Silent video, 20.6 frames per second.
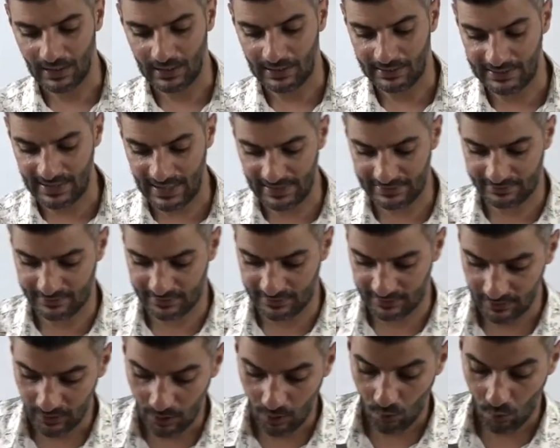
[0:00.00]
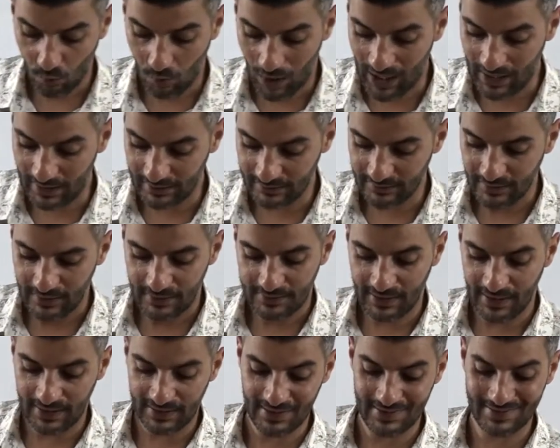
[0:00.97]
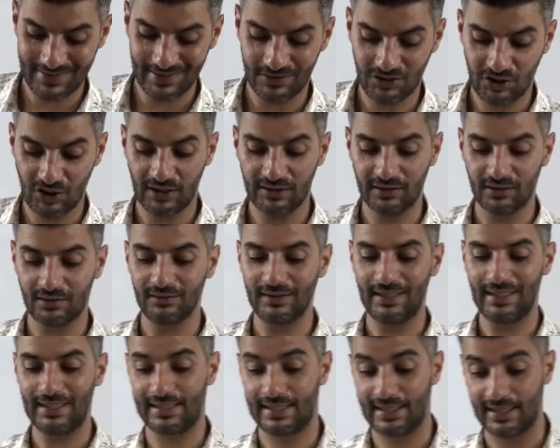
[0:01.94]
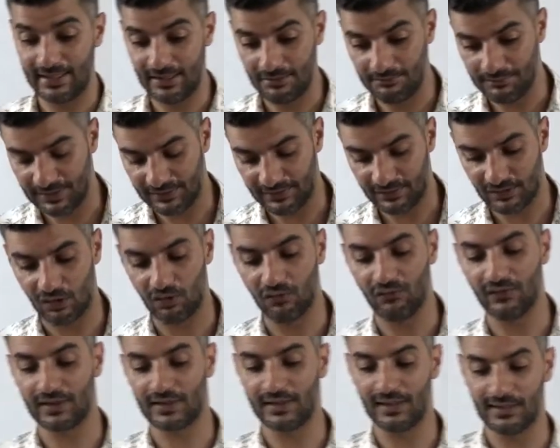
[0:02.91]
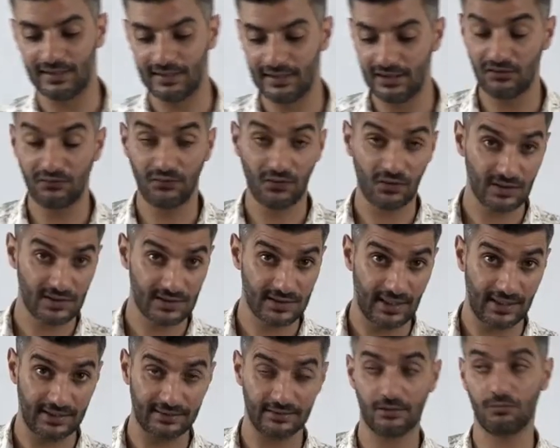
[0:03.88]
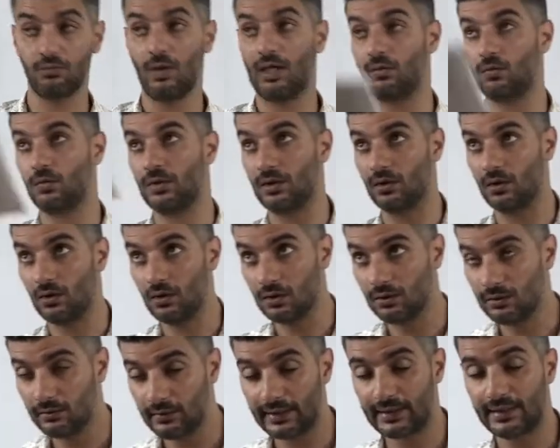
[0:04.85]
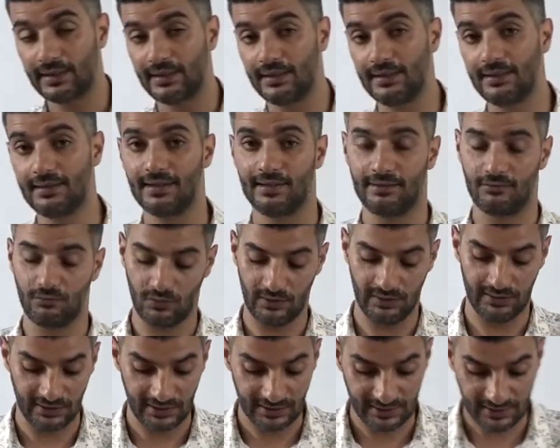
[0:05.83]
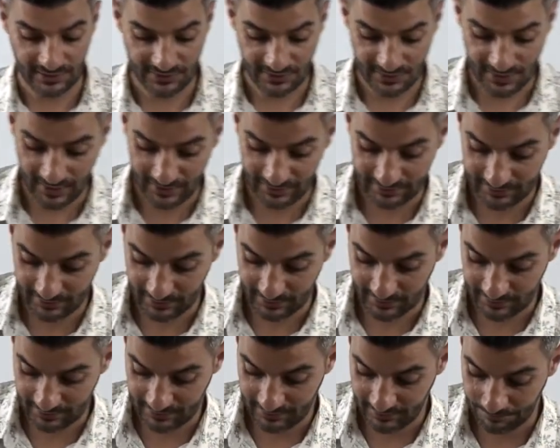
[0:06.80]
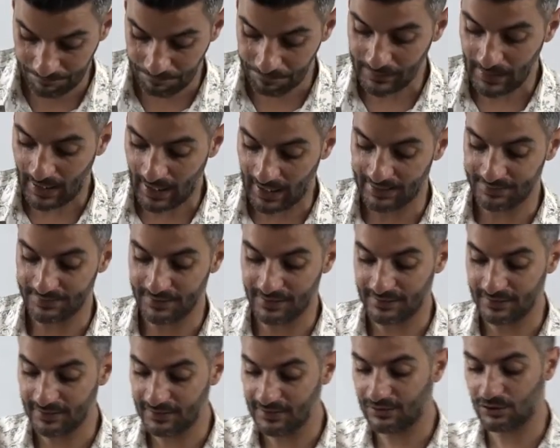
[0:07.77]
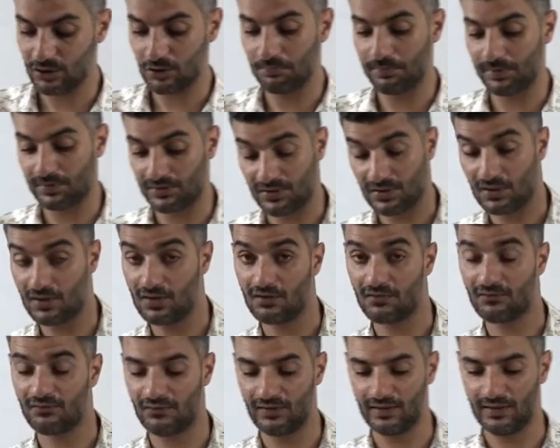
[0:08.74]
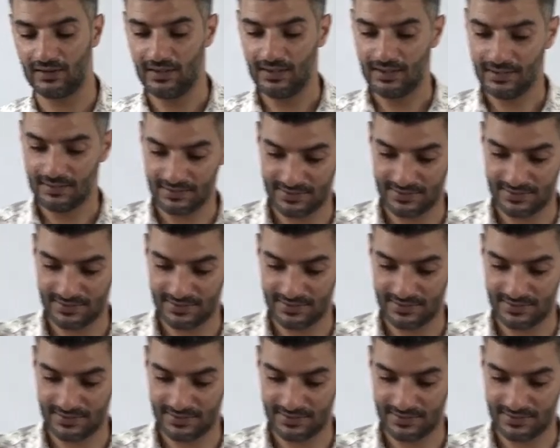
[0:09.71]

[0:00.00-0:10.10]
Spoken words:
Yet, while there is a general agreement over the need for a standard, while we all agree that we need the standard and the need to preserve the